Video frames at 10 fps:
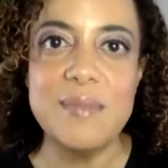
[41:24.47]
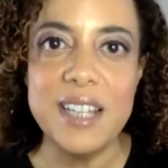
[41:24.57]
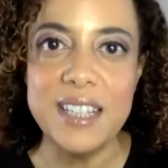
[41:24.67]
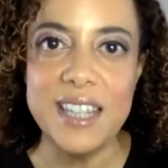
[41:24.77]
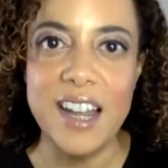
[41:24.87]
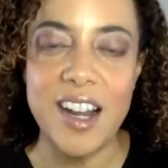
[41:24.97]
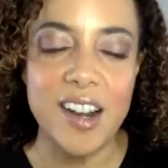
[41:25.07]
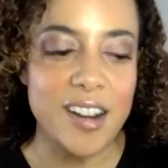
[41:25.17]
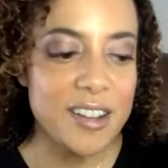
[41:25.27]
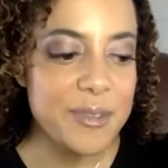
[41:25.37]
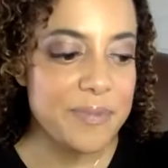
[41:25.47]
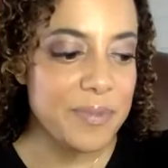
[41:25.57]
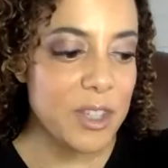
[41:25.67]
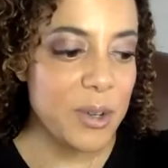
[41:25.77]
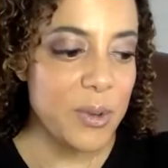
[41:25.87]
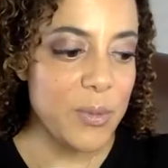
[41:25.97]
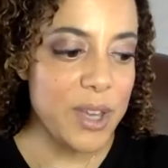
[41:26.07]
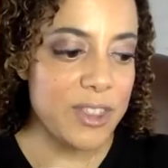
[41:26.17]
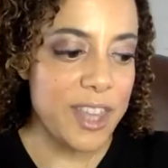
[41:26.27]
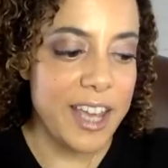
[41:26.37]
is there
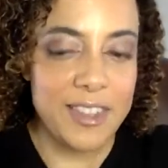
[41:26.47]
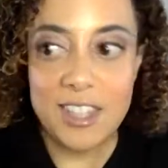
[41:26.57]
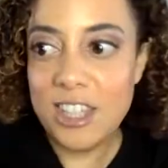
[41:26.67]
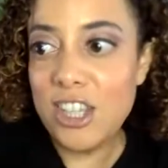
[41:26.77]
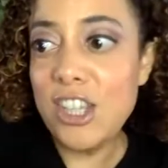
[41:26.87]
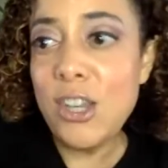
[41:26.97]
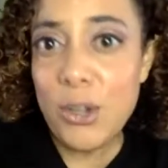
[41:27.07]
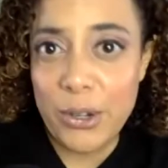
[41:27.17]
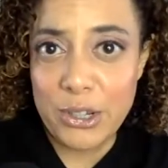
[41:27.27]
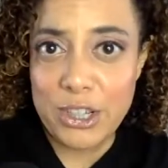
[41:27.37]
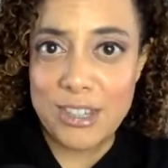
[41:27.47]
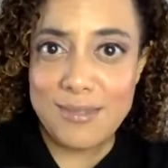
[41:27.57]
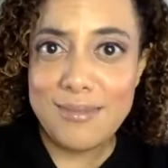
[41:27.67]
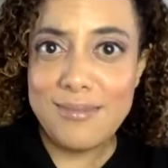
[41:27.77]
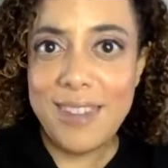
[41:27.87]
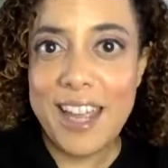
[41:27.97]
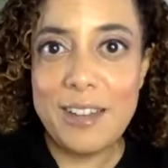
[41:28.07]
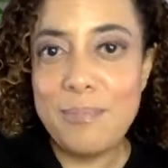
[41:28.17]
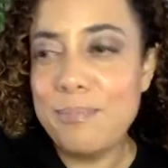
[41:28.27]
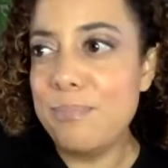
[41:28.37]
with like this huge,
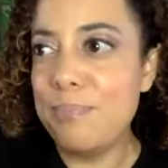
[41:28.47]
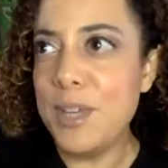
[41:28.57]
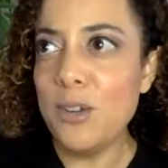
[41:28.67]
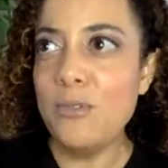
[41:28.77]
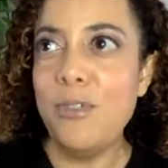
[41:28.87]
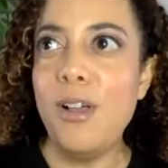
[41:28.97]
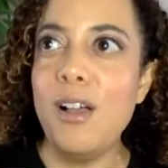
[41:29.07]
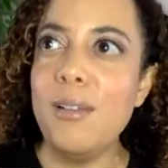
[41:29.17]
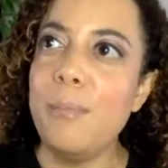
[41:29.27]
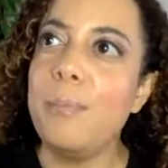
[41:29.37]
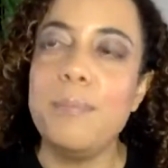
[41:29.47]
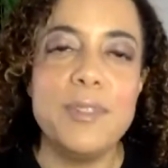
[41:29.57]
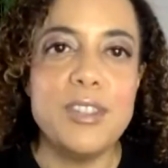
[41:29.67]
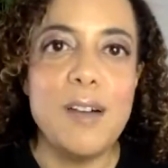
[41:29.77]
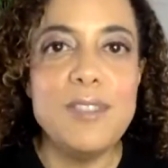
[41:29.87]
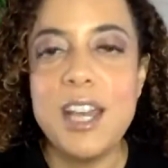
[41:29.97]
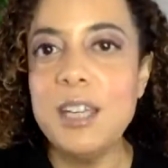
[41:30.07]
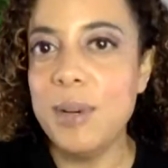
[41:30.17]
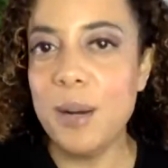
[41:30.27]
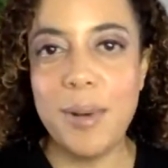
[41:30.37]
like beautiful stuffed
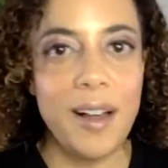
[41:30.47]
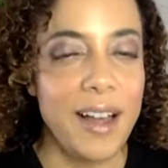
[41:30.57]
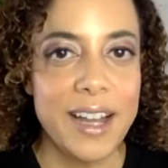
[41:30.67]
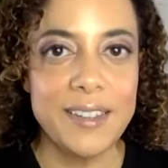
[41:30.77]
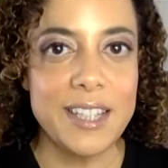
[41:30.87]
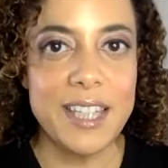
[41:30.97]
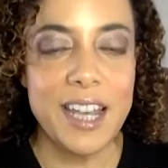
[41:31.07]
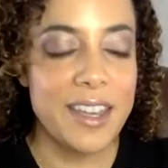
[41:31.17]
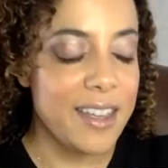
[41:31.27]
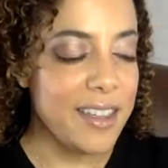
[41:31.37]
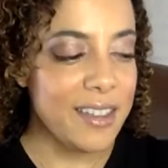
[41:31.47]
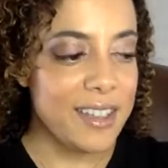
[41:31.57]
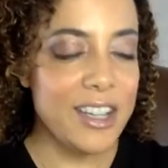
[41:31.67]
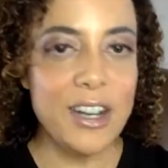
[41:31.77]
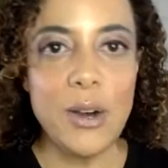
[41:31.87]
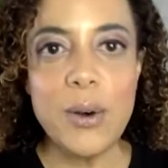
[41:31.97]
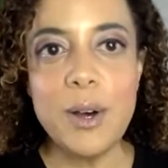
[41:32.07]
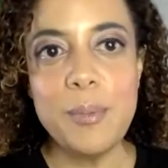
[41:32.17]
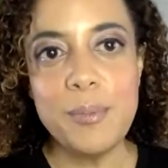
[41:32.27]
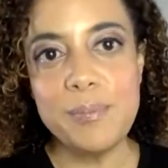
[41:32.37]
teddy bear behind that's like, you
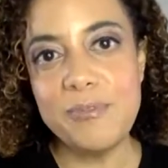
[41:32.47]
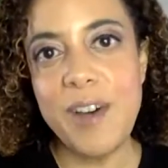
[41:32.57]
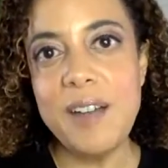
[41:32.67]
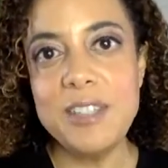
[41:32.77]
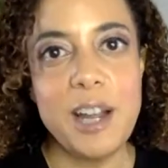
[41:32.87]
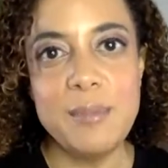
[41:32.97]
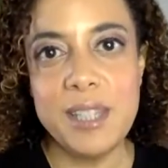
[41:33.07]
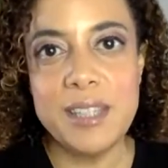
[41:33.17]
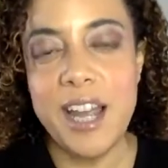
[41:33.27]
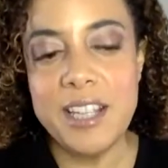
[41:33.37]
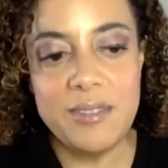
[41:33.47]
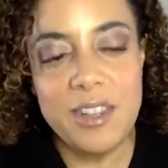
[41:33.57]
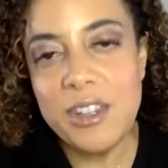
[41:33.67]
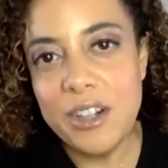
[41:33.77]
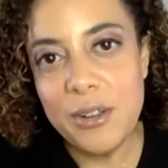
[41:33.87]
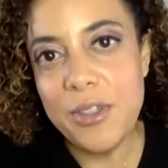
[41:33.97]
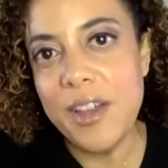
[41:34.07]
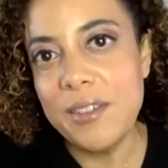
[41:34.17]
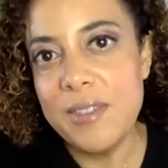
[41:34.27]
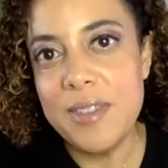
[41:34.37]
know, 5 times the size of the little thing